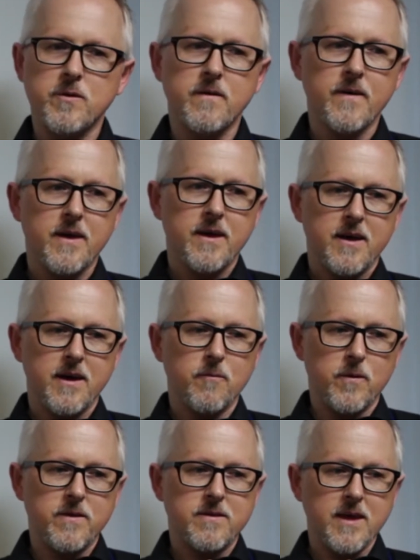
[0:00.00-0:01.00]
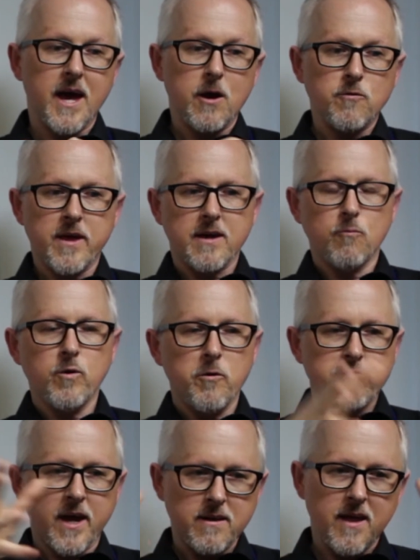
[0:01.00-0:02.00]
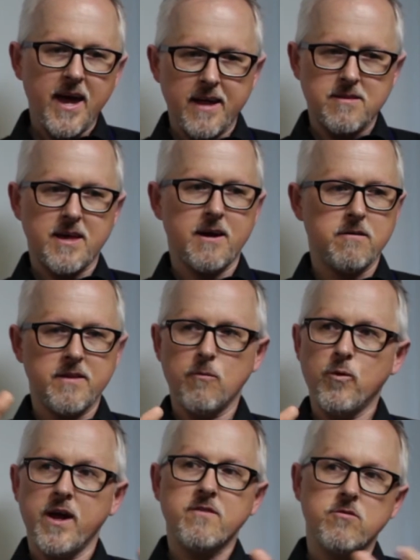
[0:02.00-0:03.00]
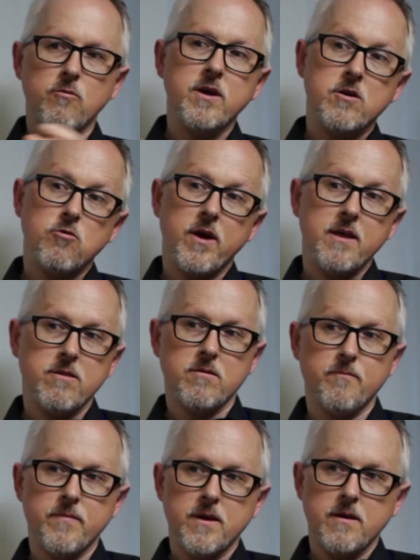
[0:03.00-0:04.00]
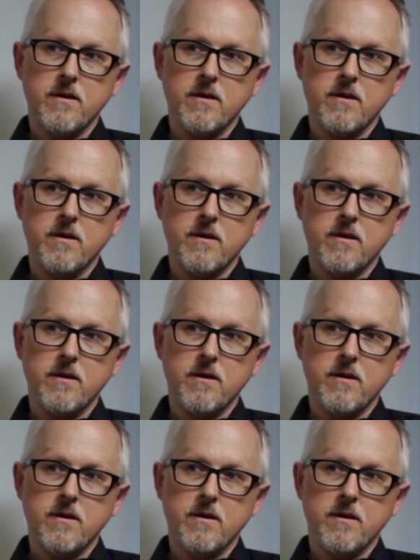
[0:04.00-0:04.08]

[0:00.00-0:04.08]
but it was like we were taking the heads out and then we had to recreate them.